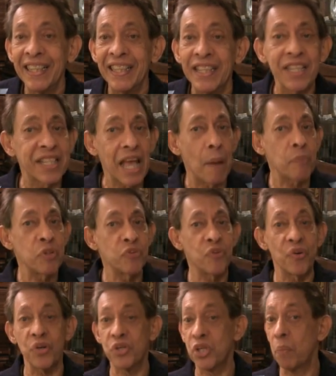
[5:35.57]
This happens
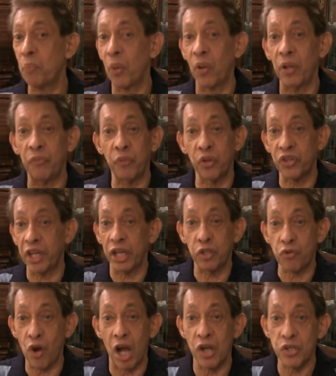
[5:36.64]
very simple if you take
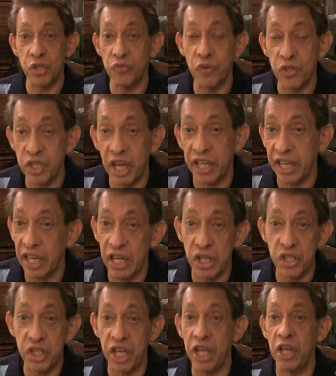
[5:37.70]
drugs. If you take
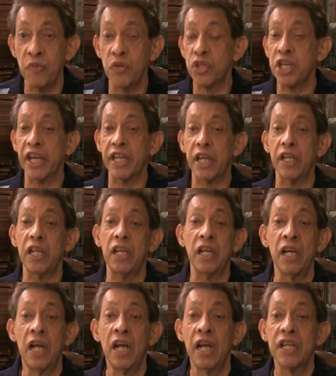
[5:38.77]
LSD, if you take
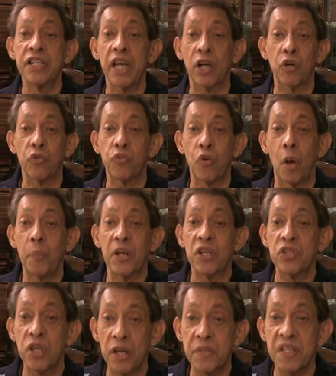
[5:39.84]
any psychotropic
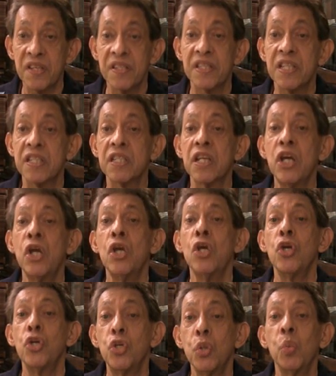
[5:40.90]
substances,
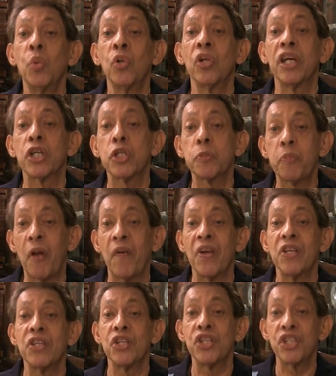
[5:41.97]
you will
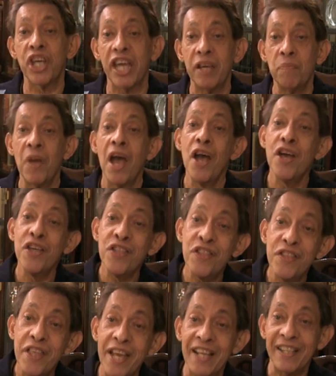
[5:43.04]
experience the same
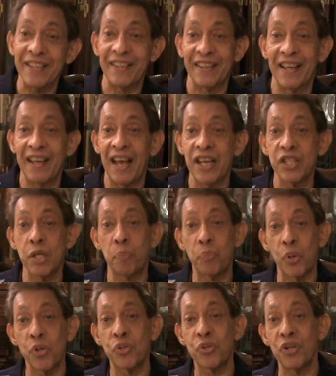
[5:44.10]
thing as a
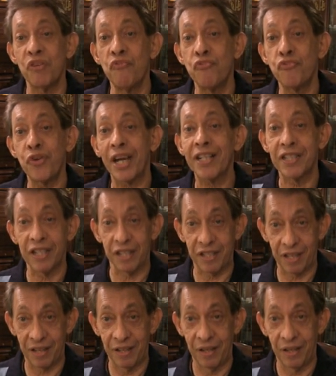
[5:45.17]
person infected